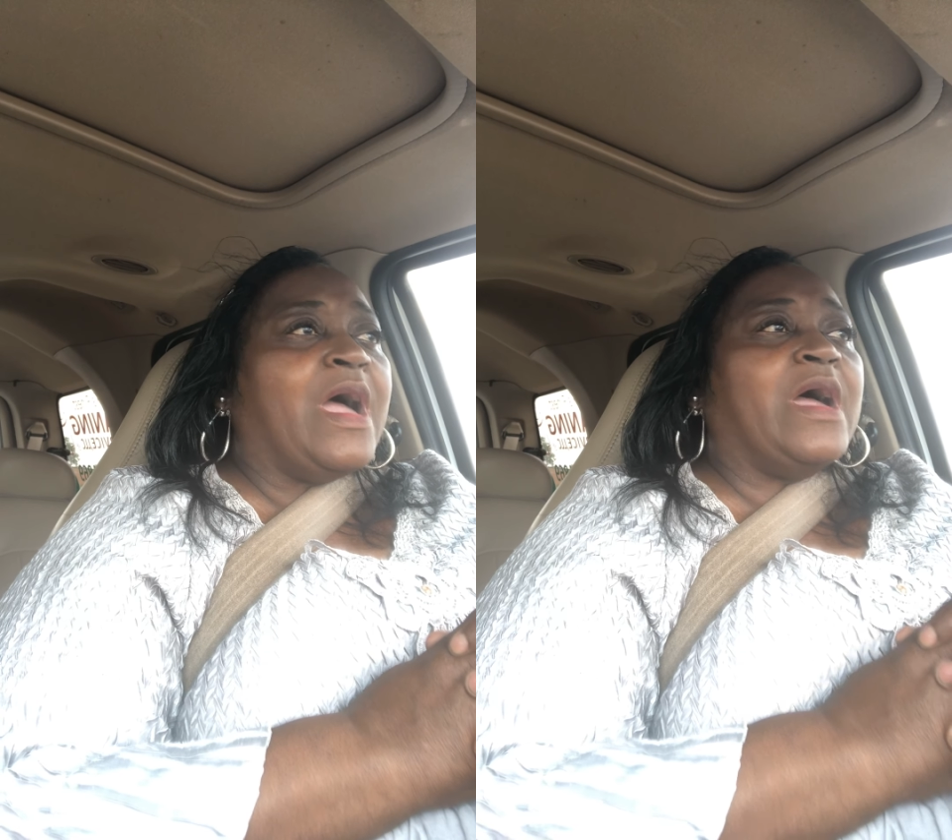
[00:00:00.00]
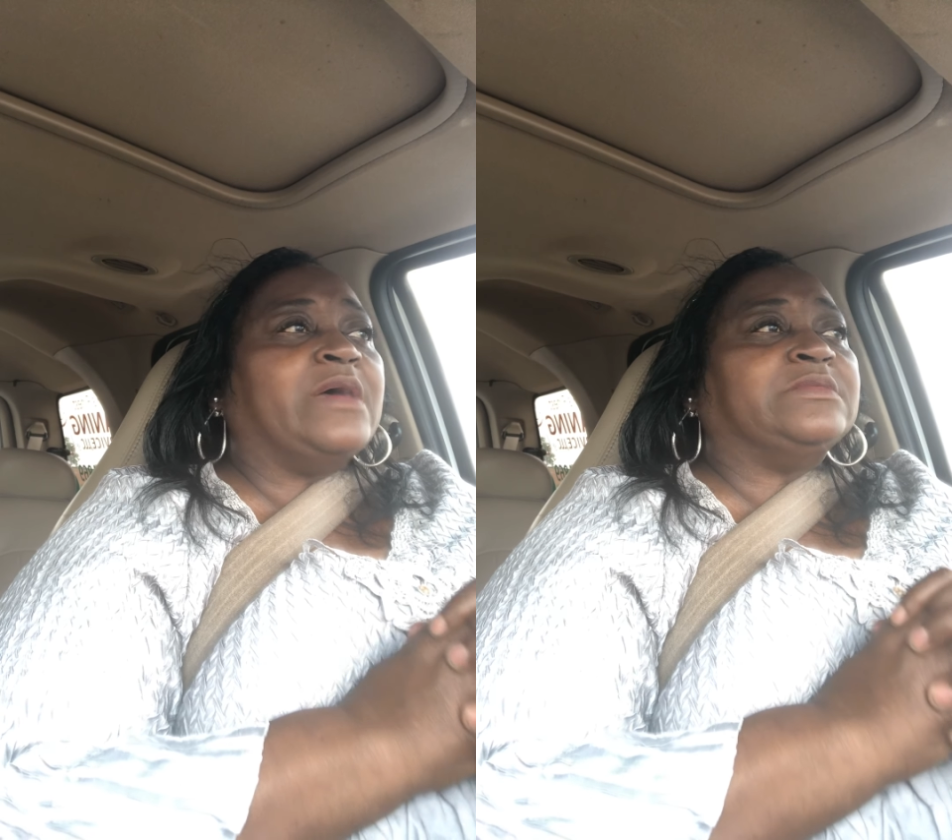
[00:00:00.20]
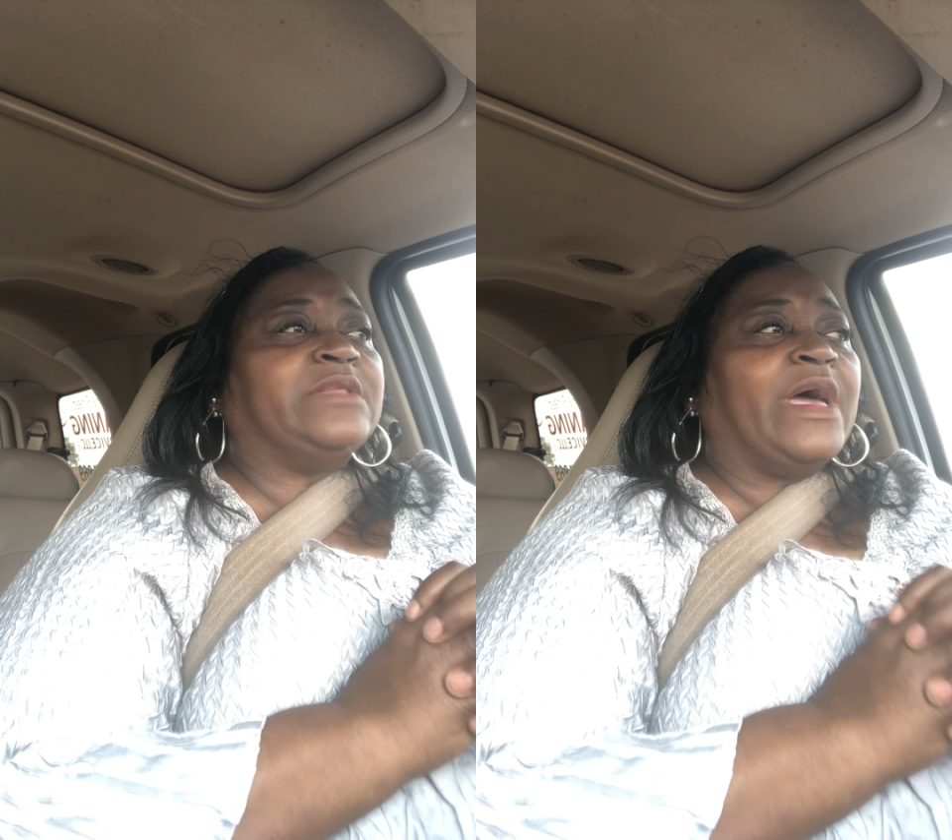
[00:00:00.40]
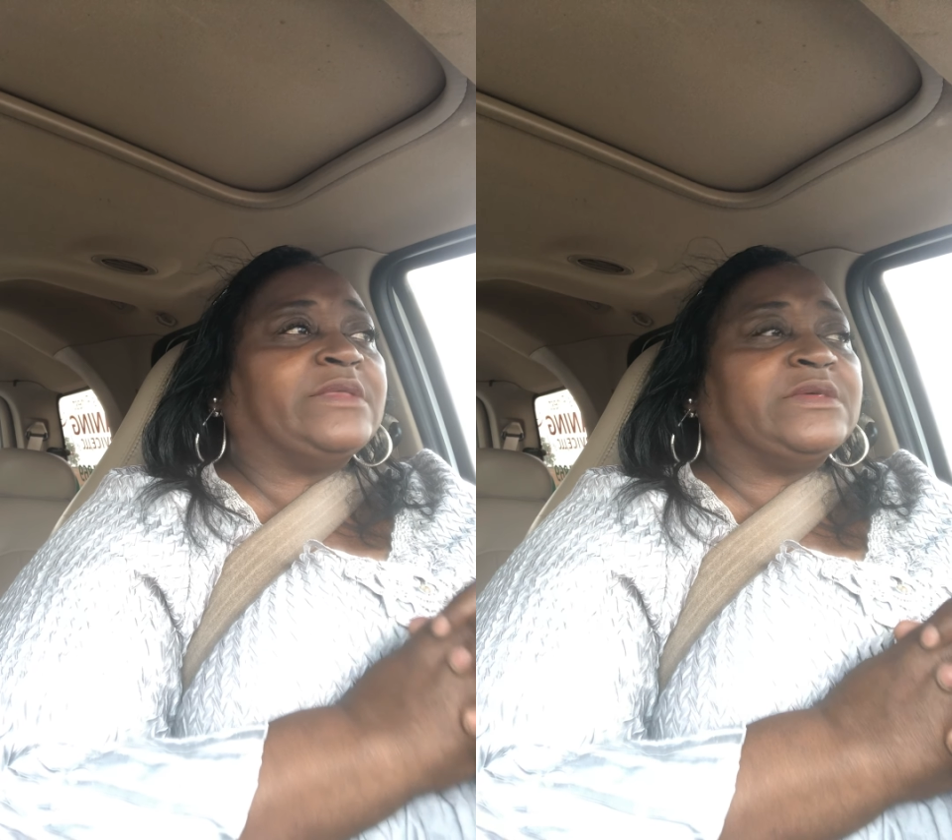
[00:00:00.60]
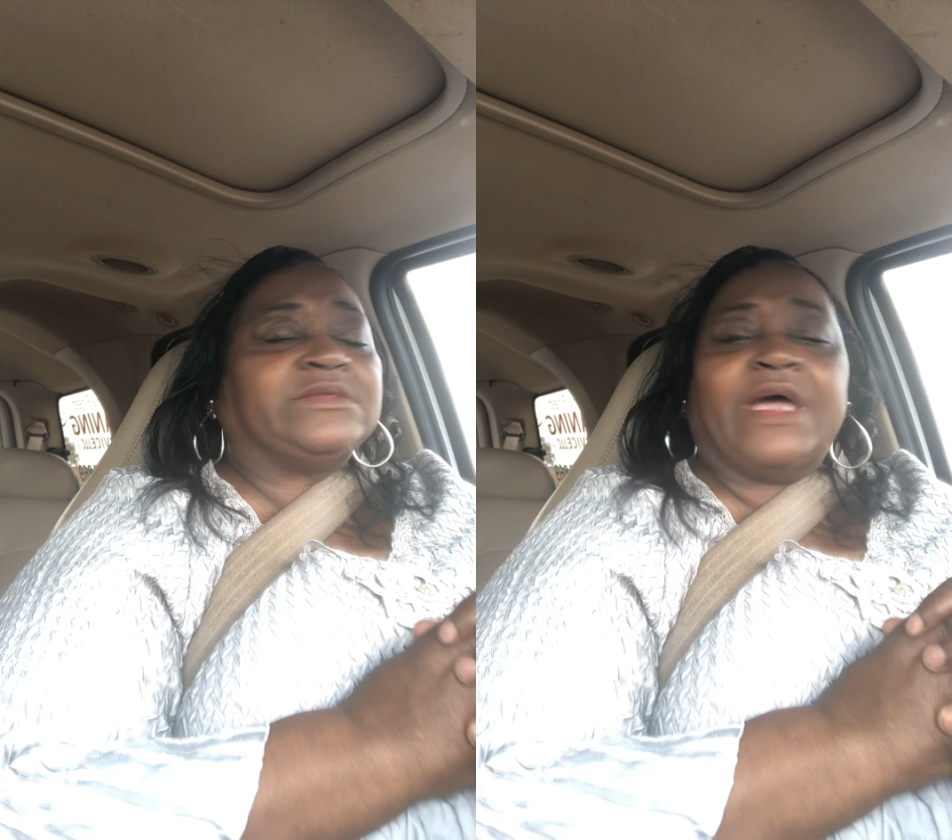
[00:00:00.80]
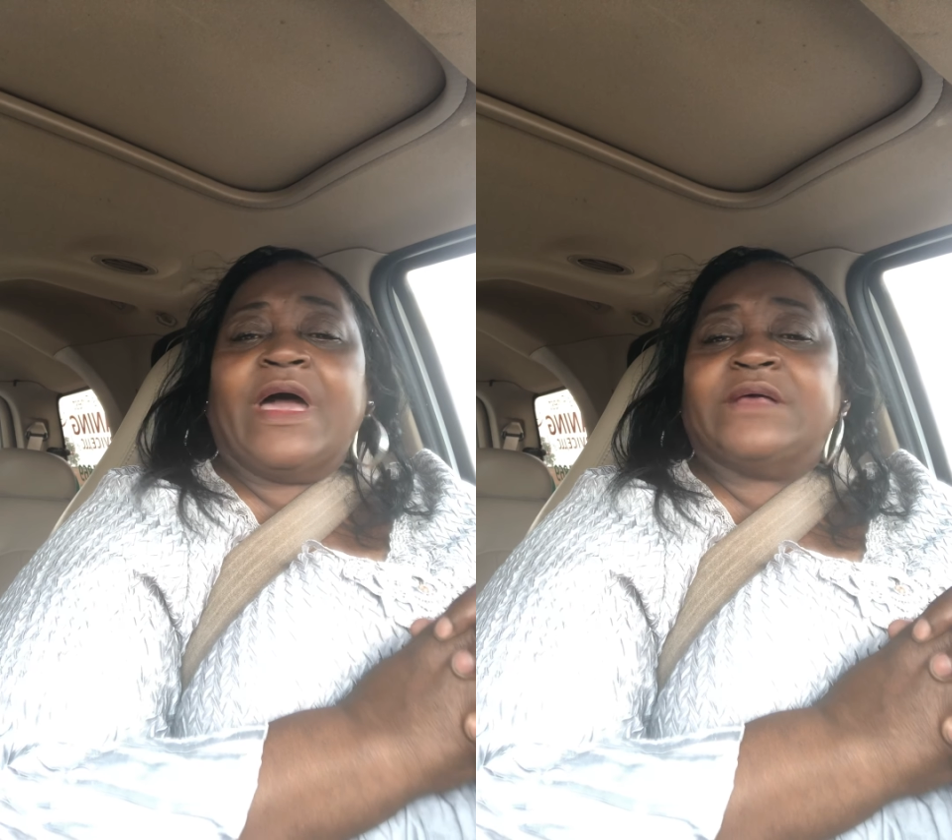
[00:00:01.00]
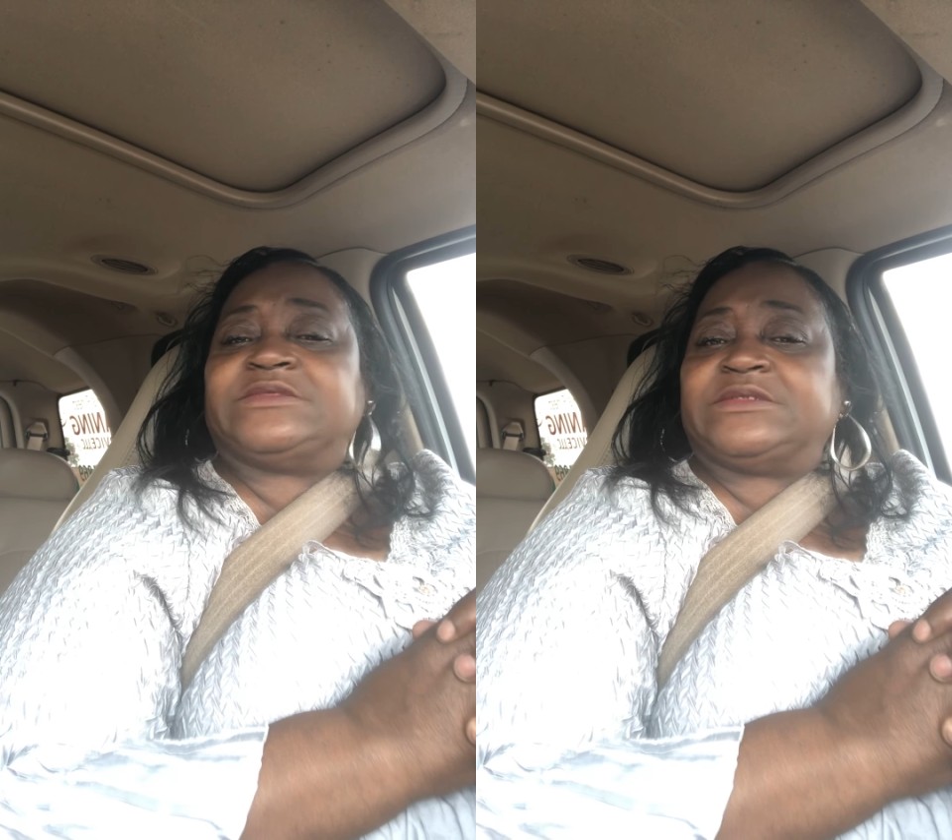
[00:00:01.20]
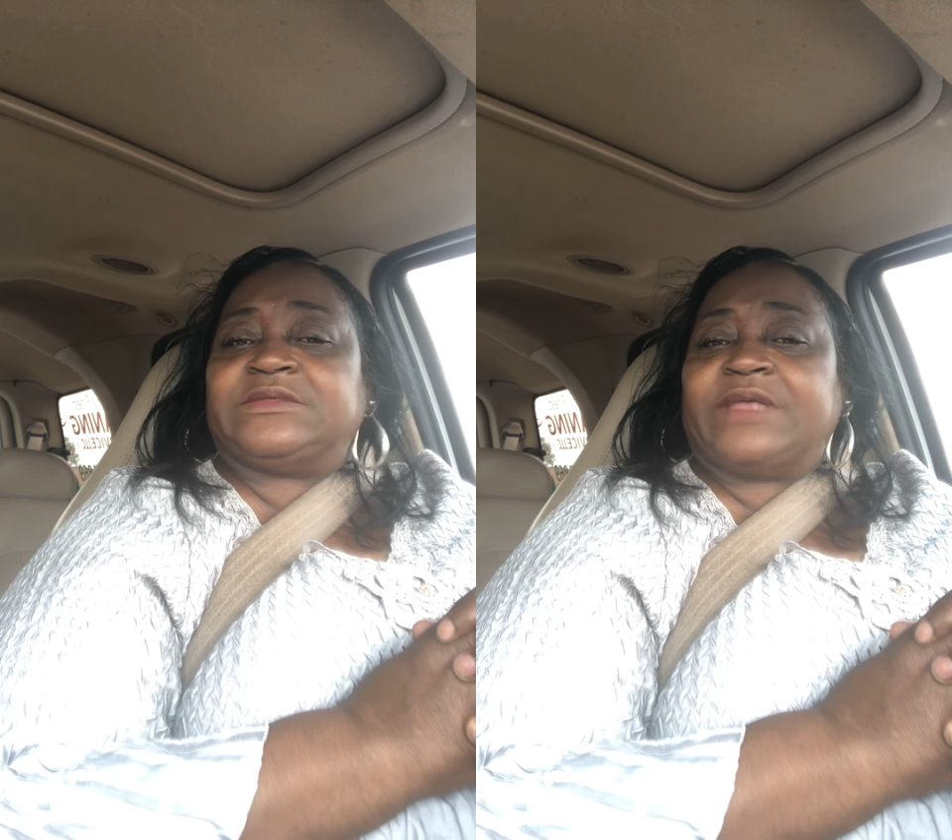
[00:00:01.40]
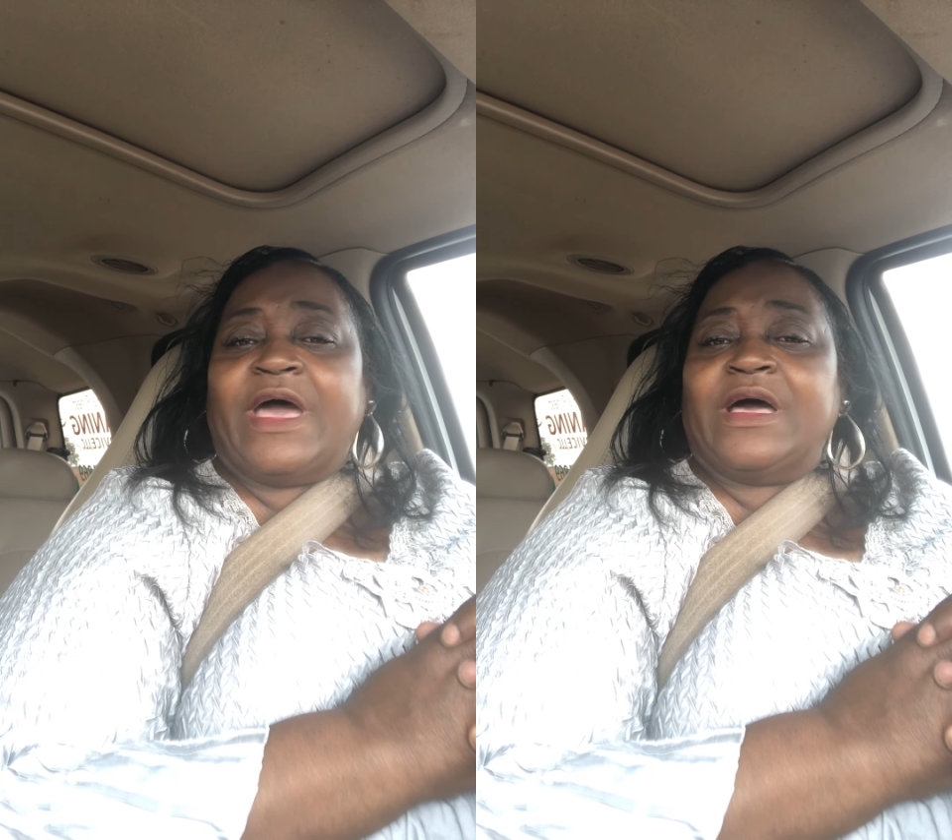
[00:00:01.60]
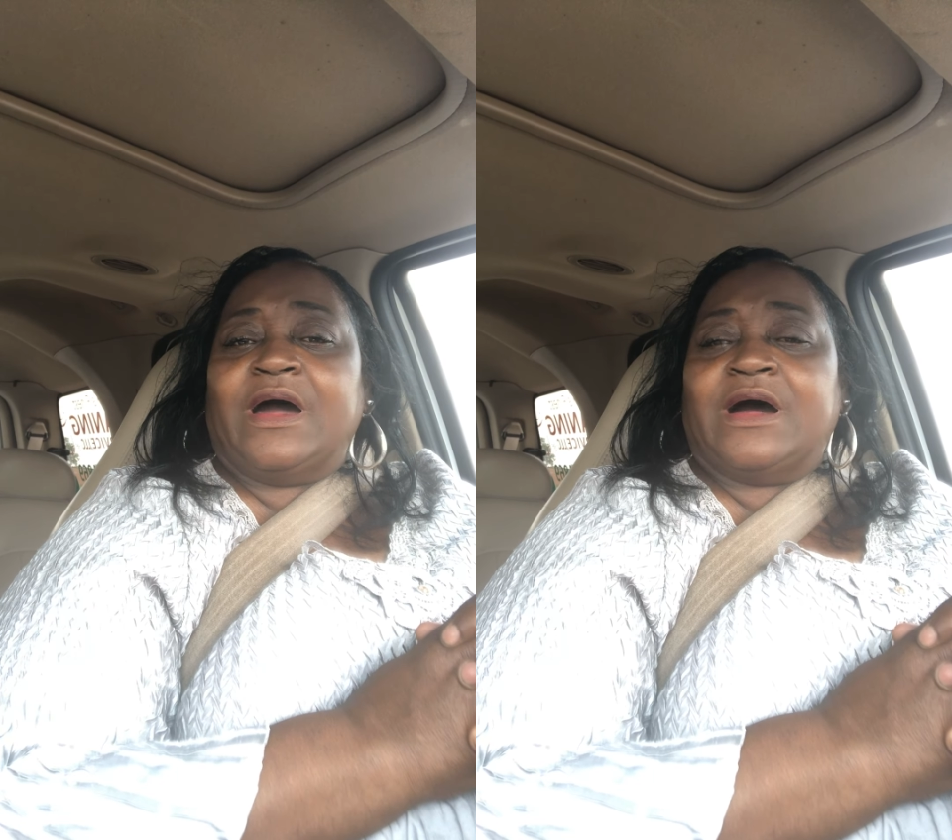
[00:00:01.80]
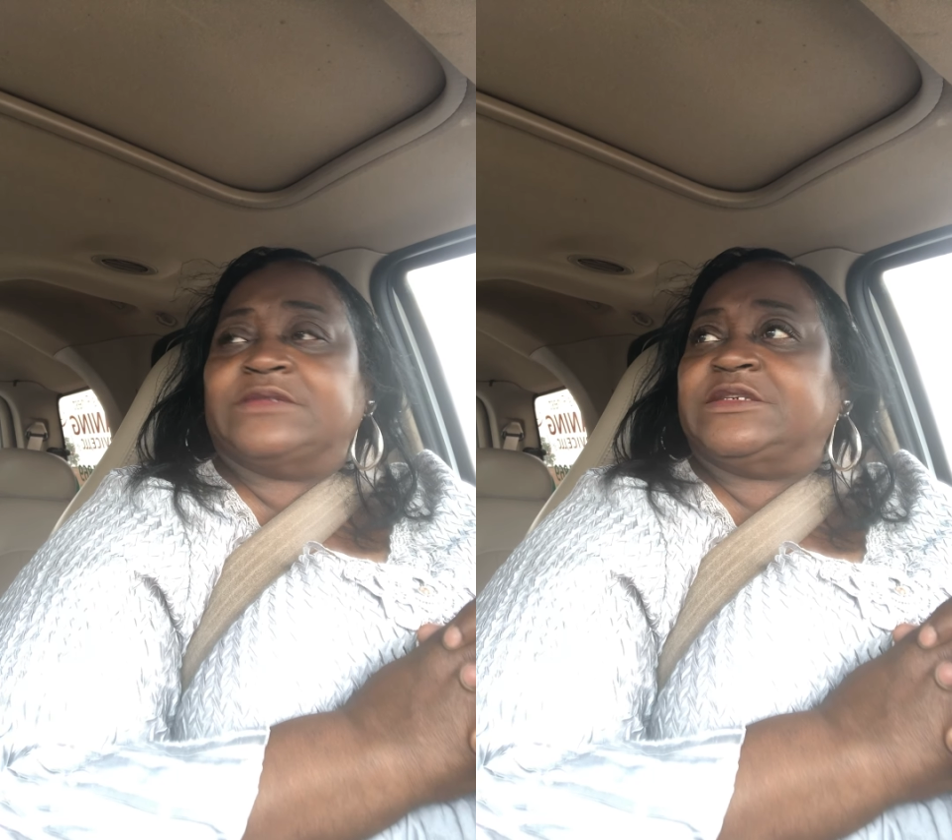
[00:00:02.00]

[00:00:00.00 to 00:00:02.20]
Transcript: and that that that uh,